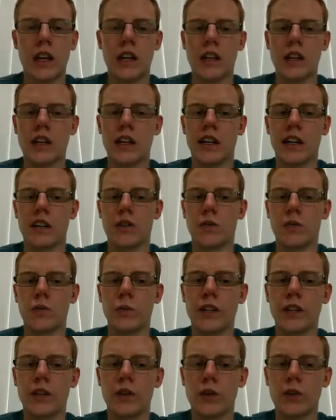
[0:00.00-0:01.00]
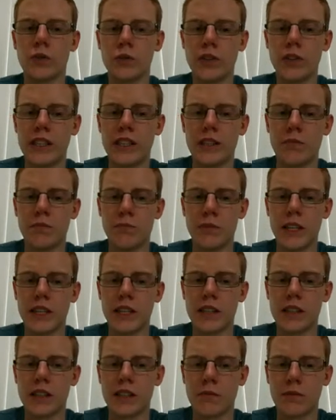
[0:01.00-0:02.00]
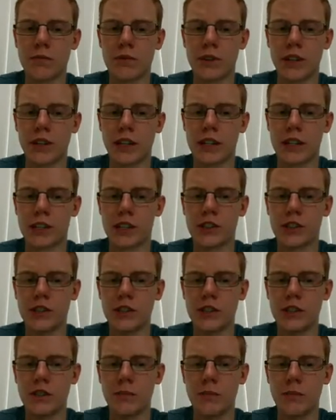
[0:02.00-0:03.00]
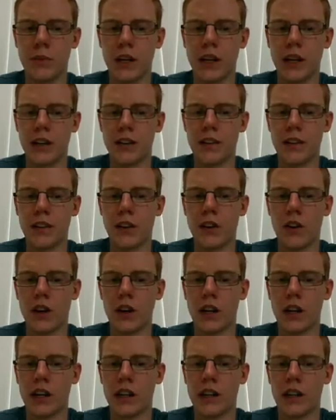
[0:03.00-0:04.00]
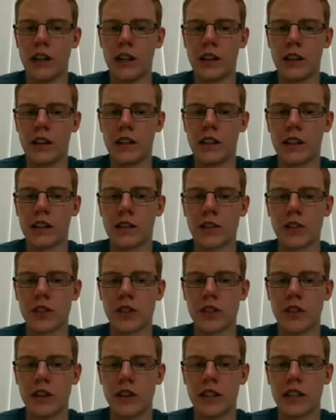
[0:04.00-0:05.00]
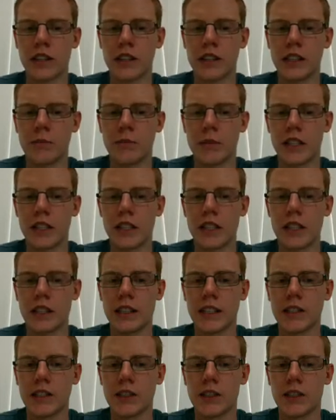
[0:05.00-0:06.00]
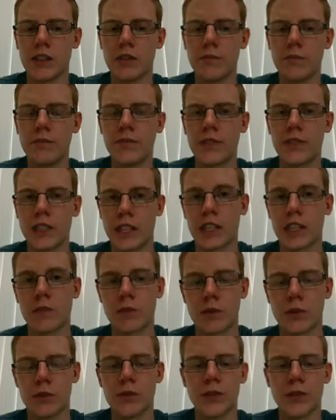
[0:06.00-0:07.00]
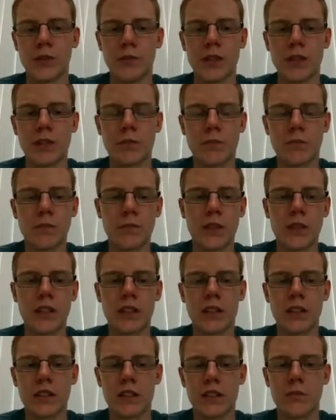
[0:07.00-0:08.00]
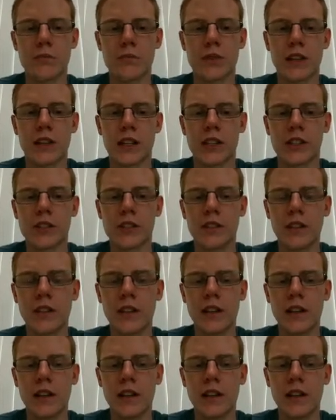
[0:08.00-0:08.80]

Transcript: Now, we call these mixed productions, but I think that that's a slightly misleading term. The textbook calls them mixed productions.